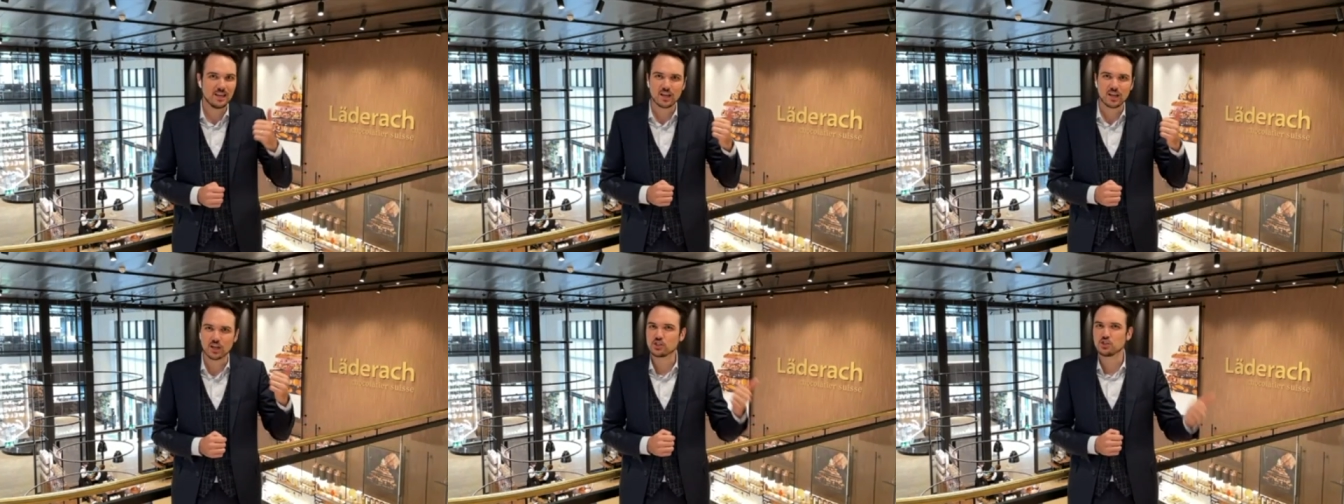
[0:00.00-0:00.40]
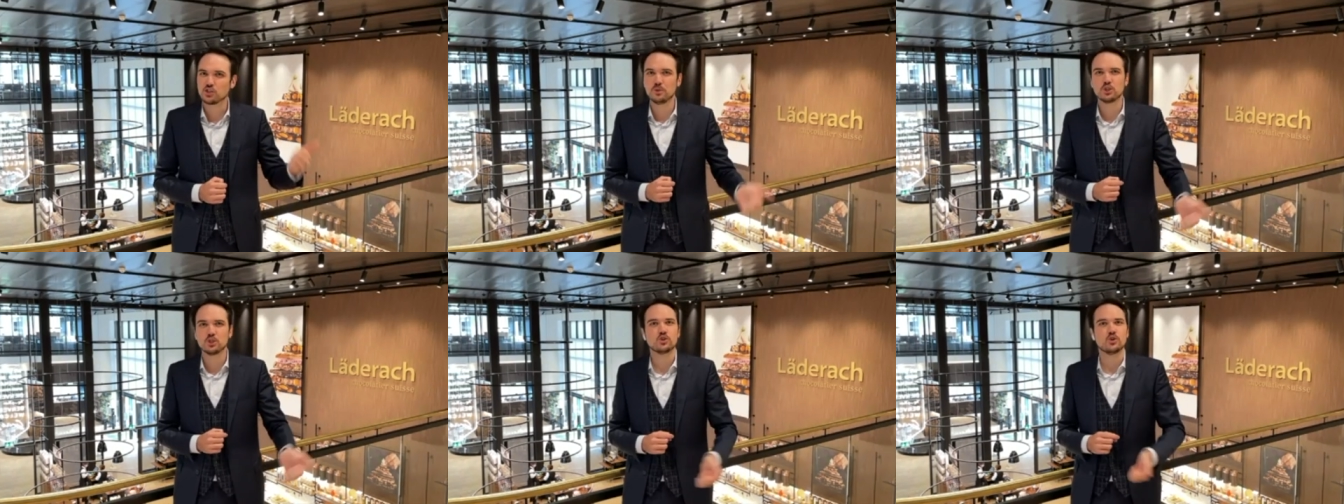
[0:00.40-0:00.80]

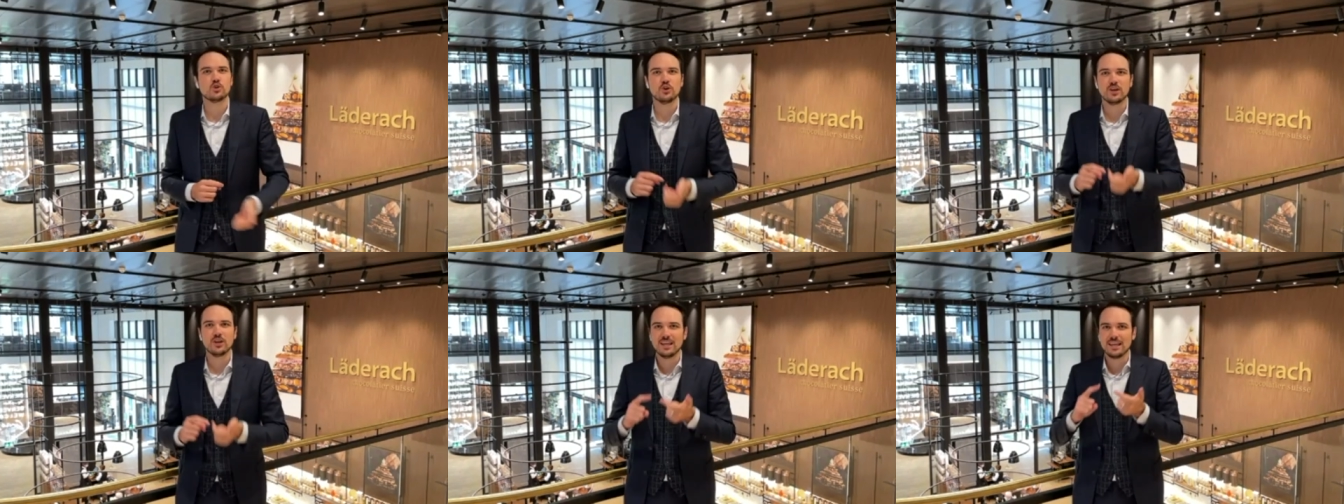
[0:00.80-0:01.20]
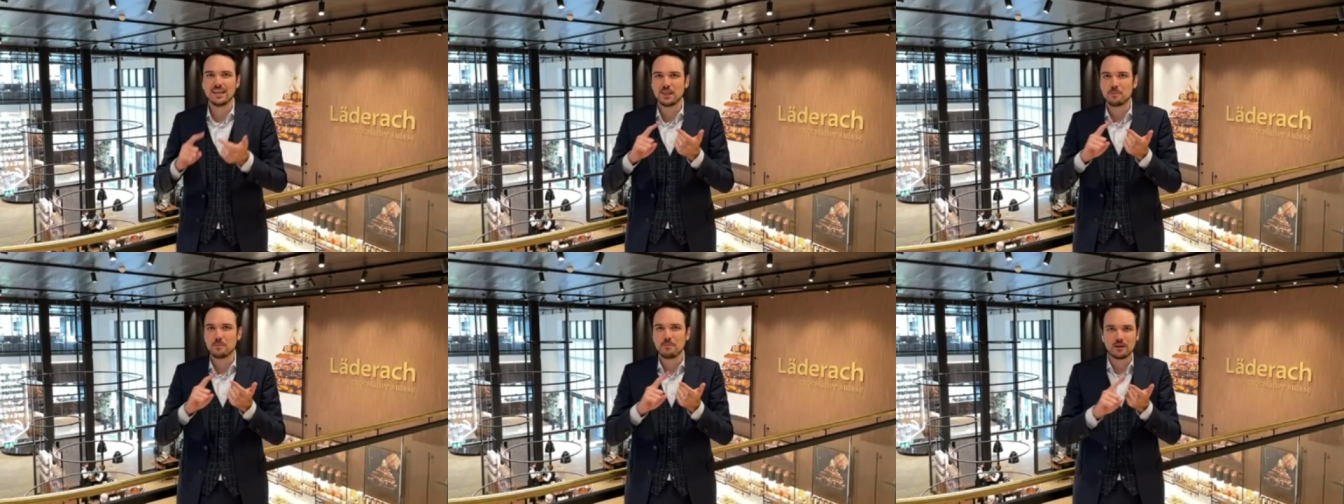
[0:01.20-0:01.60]
customer journey
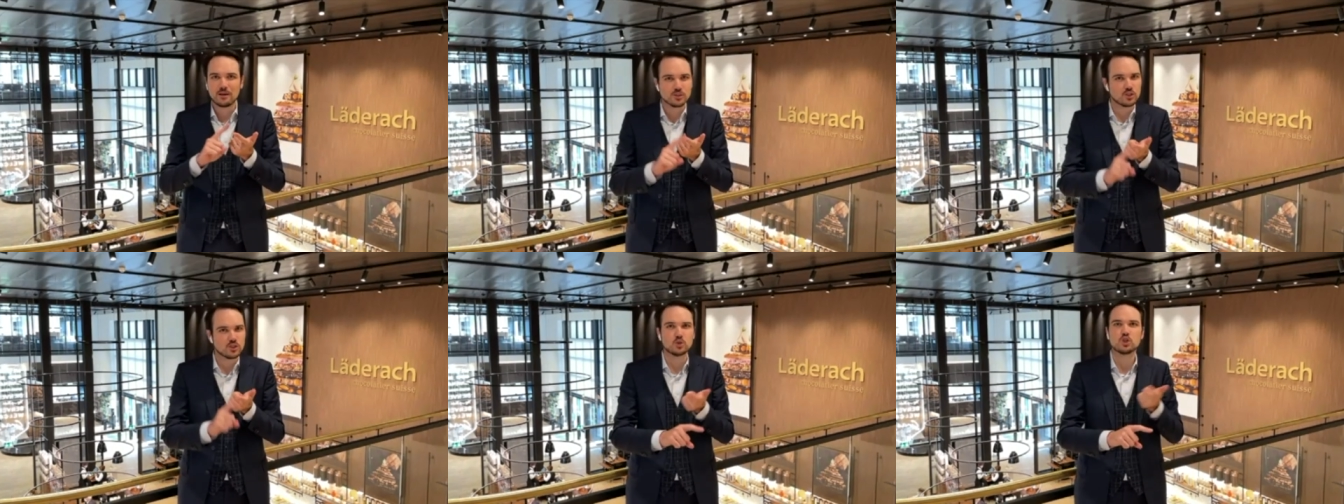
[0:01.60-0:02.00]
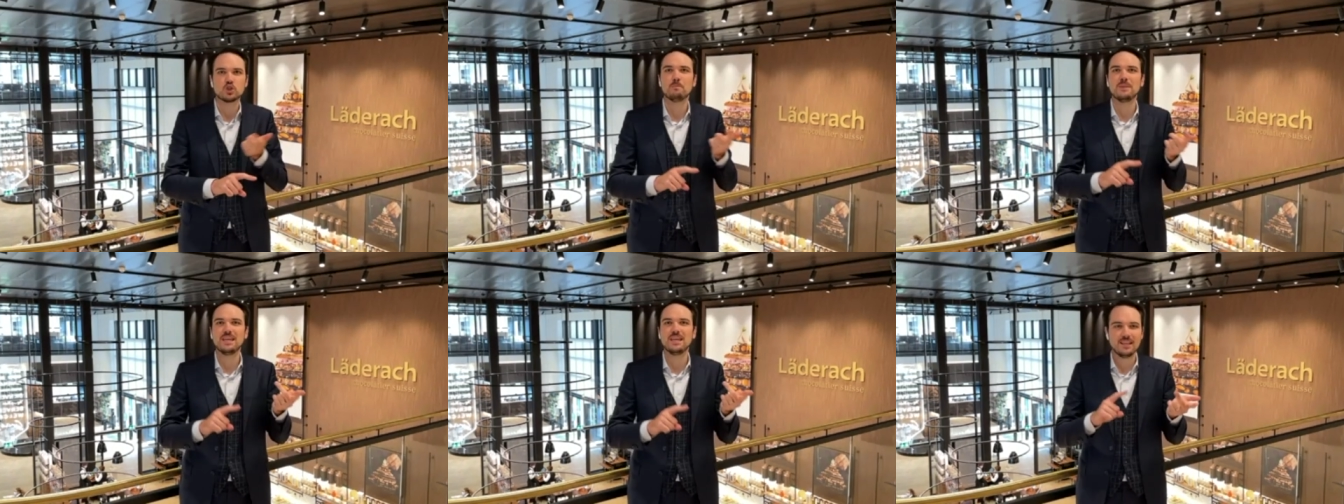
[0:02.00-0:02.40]
and about social
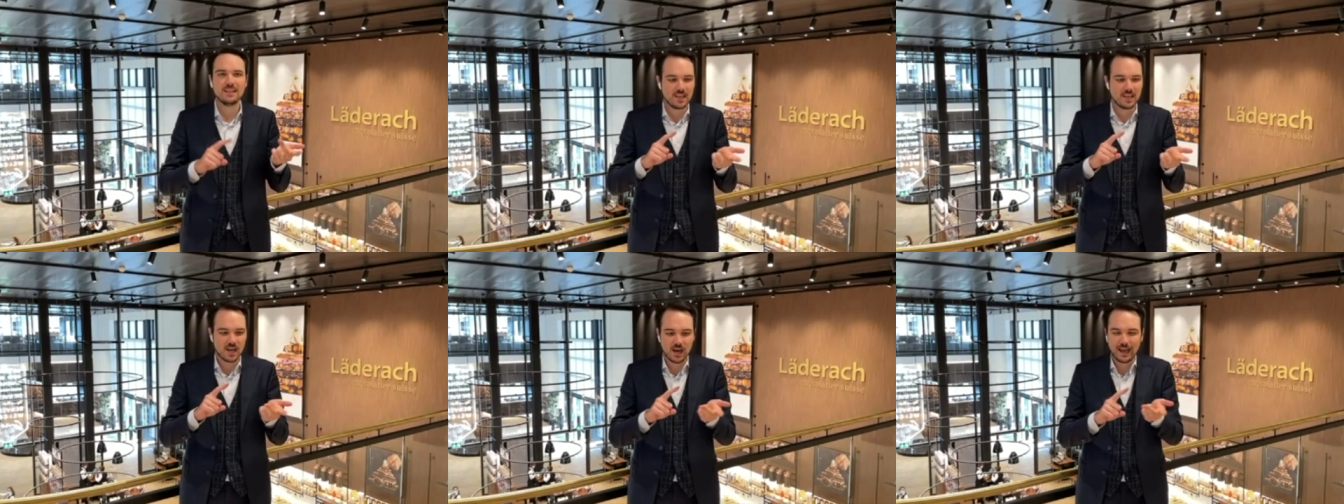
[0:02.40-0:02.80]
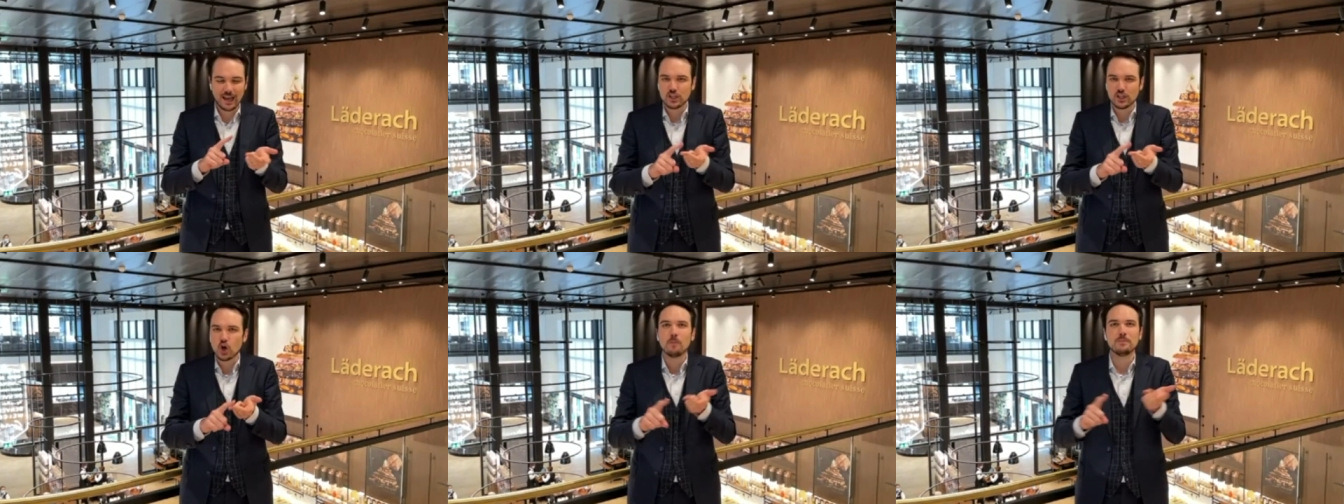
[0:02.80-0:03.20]
media
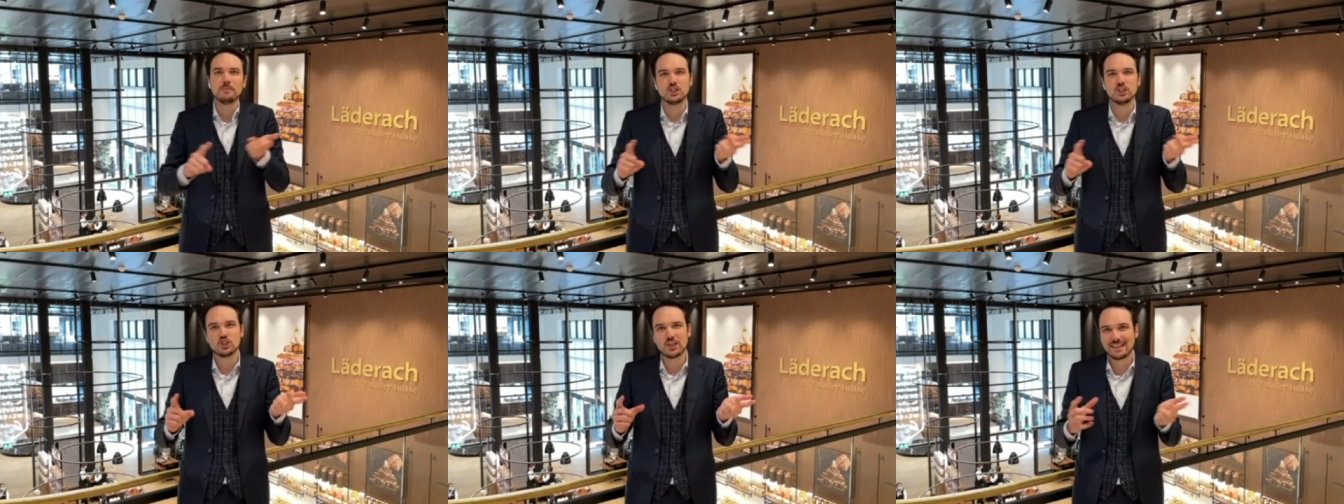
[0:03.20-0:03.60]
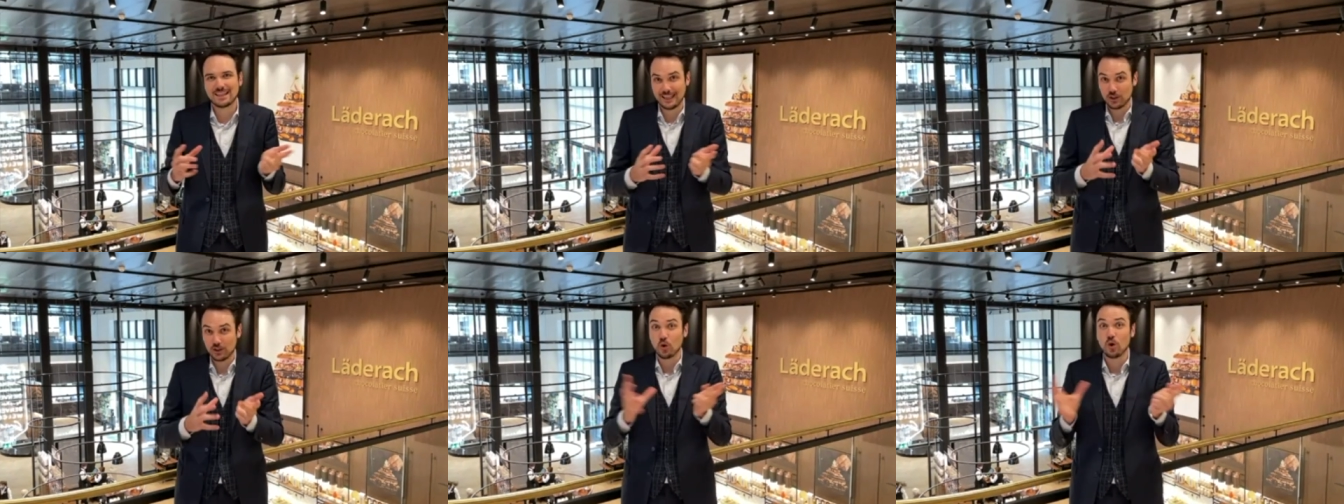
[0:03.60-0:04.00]
and omni-channel
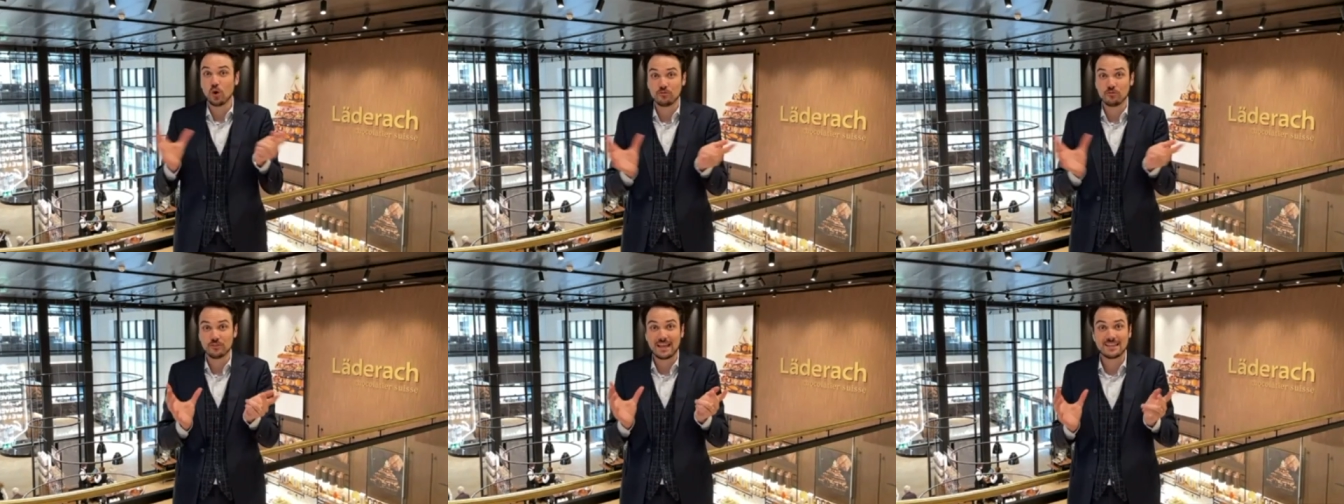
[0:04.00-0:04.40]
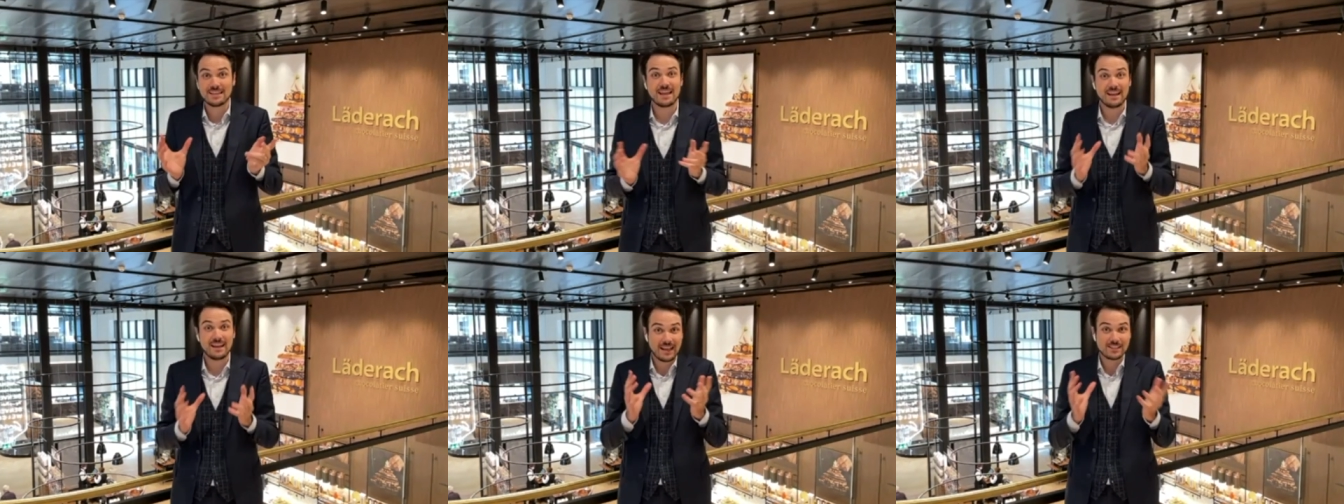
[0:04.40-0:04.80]
and all of that.
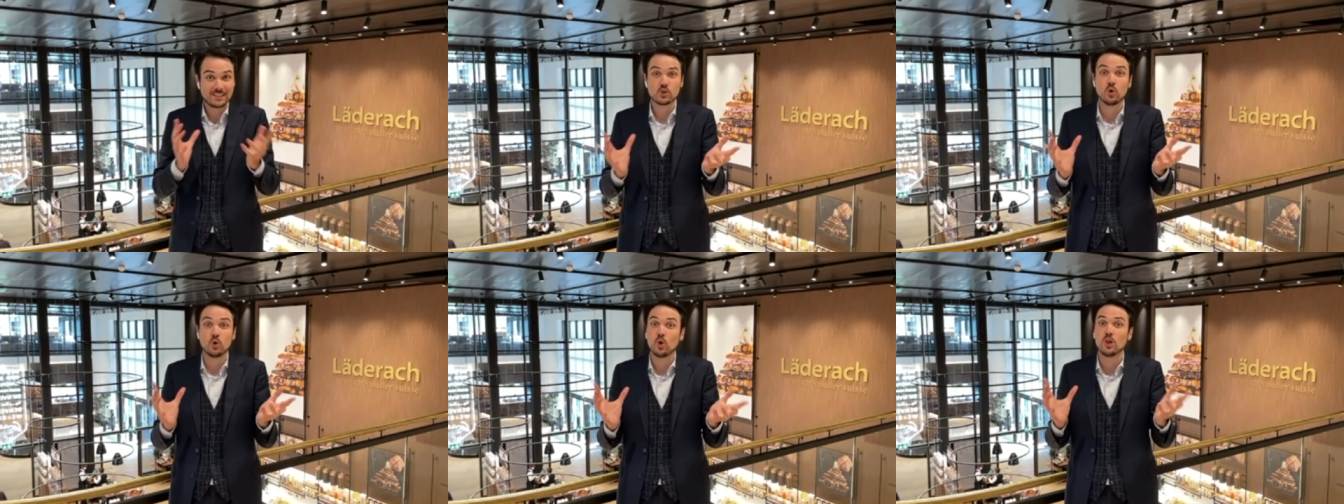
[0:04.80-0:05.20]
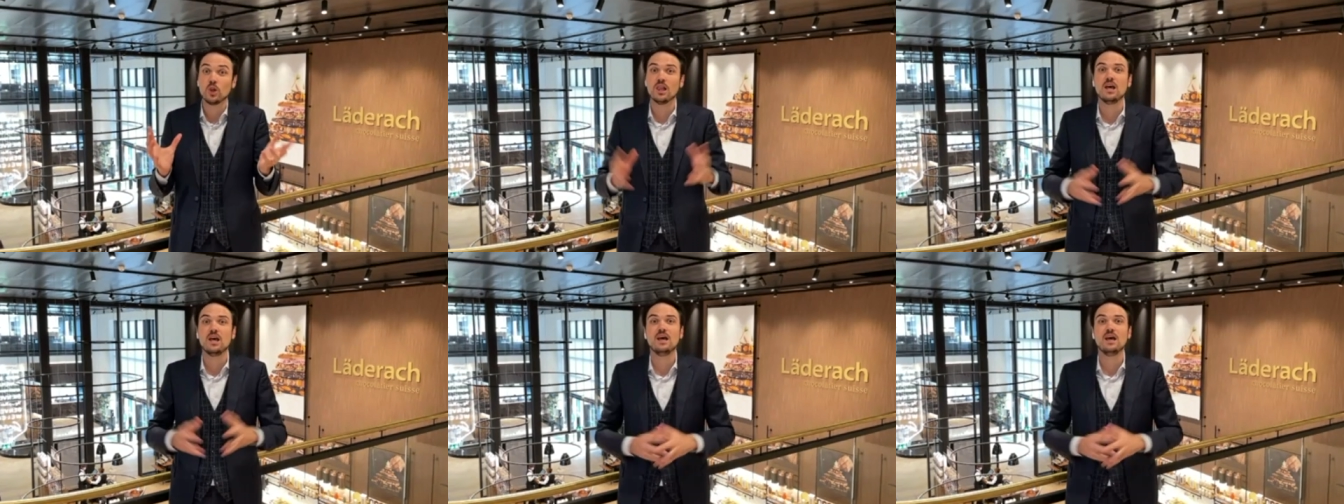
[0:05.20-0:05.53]
And that's all